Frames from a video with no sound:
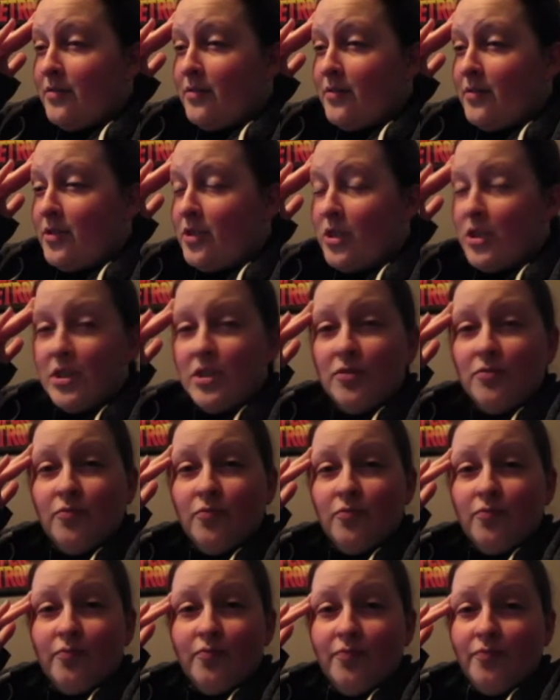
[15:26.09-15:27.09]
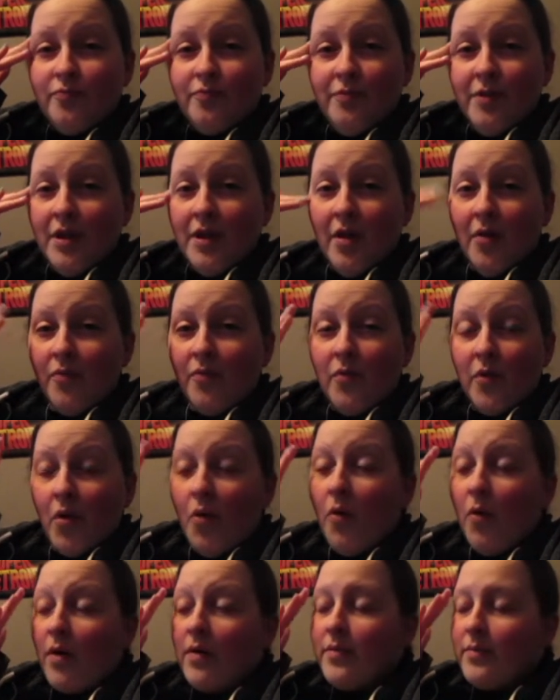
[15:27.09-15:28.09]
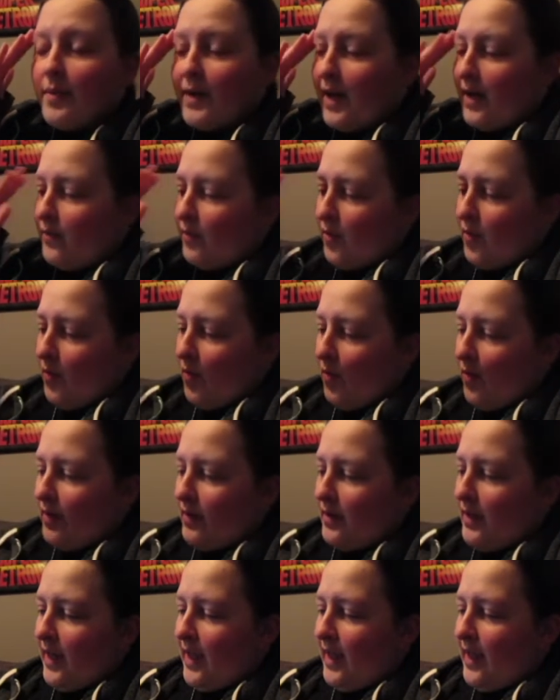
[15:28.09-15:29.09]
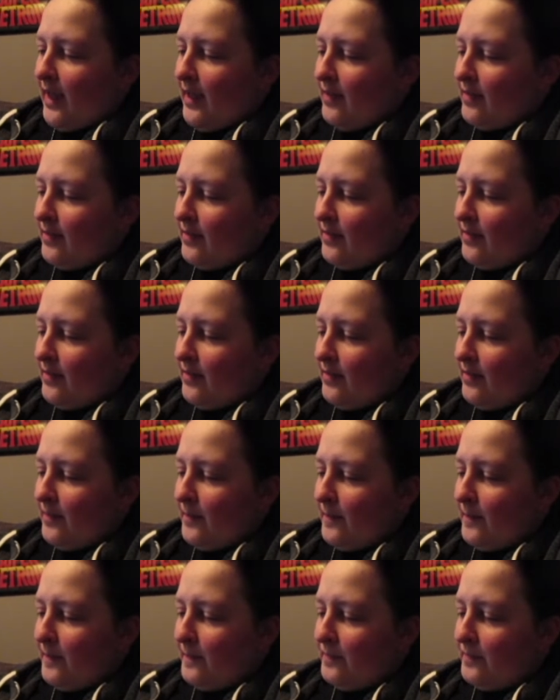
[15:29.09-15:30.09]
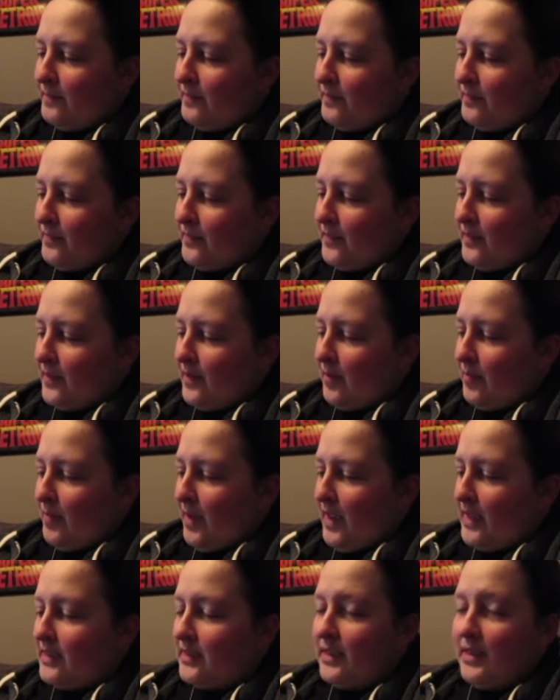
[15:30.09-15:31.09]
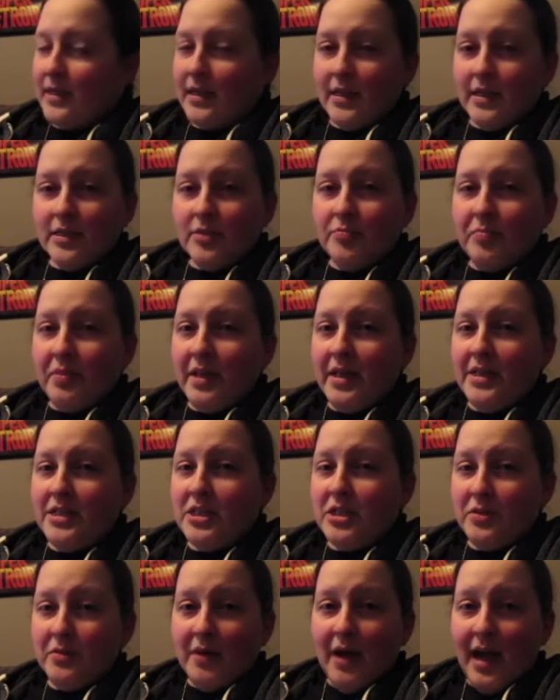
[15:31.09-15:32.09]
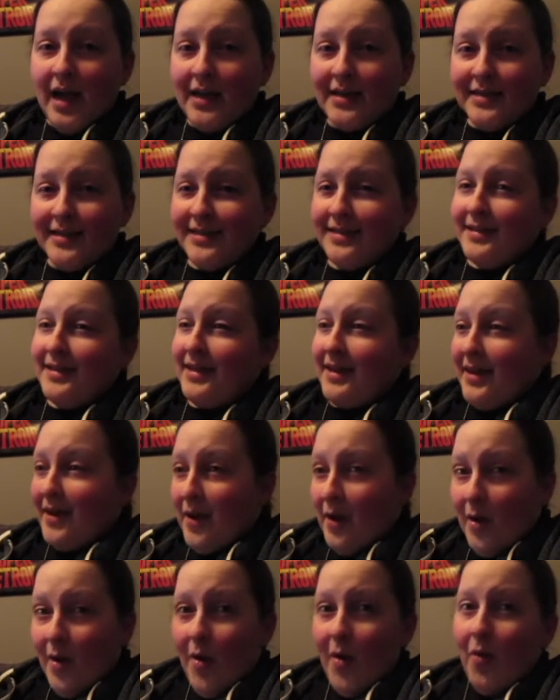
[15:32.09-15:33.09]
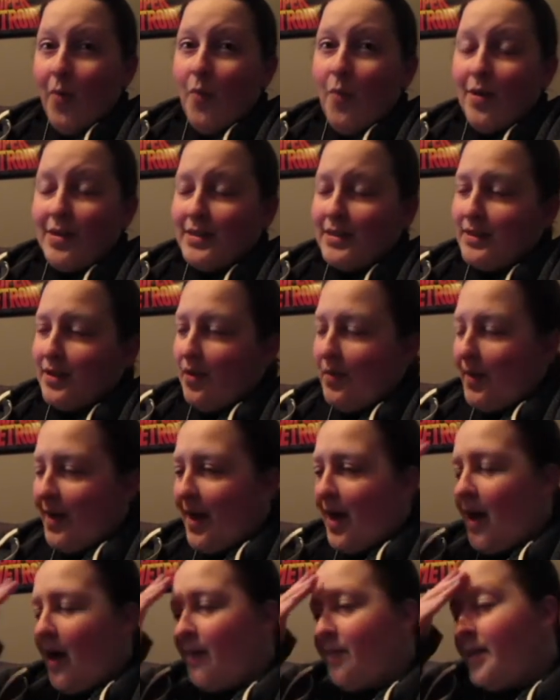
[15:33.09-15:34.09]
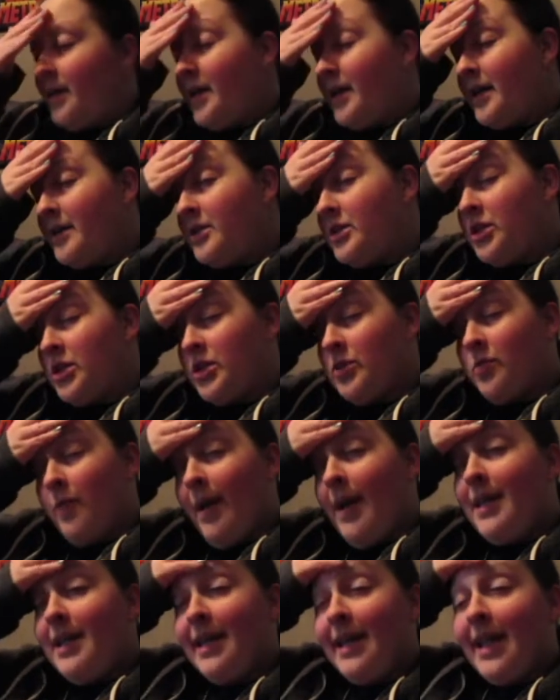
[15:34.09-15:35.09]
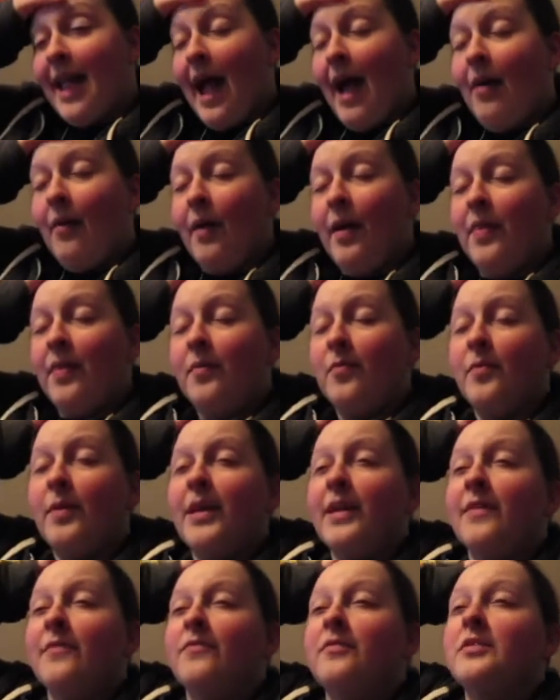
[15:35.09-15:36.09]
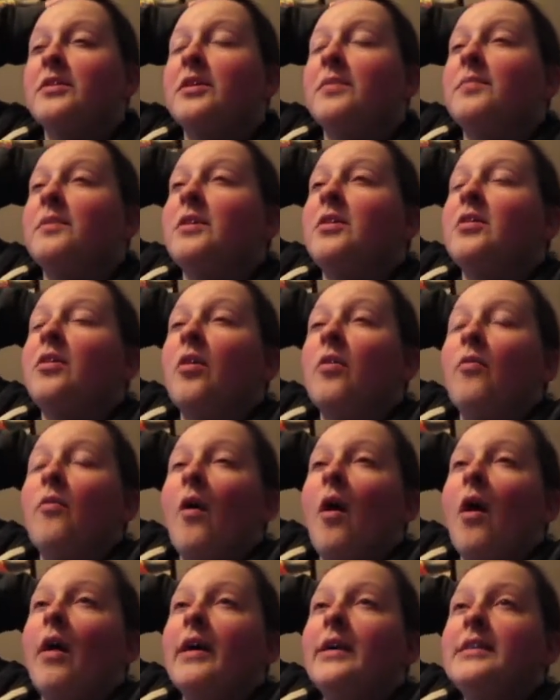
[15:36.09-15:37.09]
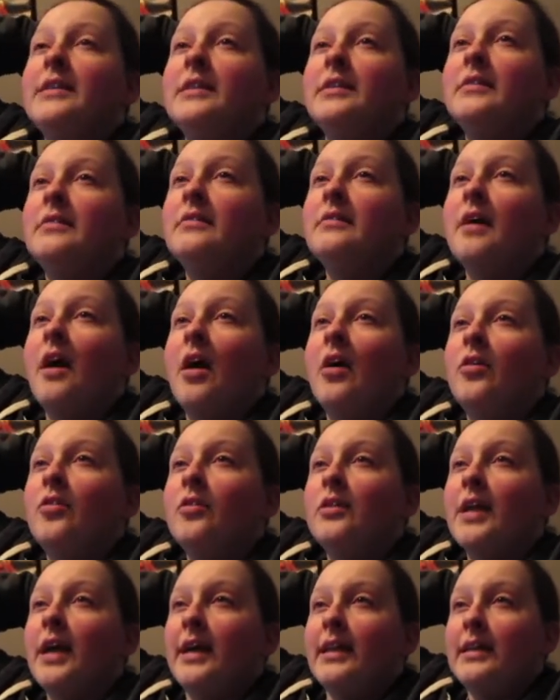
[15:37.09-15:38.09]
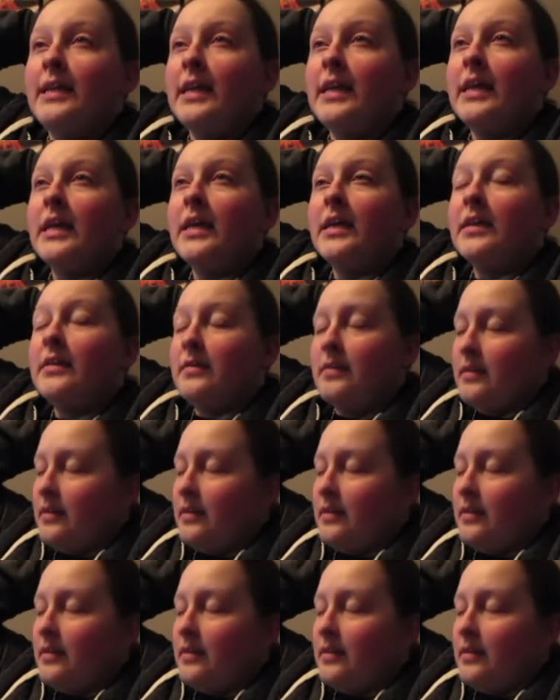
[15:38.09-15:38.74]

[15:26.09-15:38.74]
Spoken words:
just, record when I record and basically explain to you guys what's going on, because just waiting it out and then waiting for something to go wrong isn't a good idea.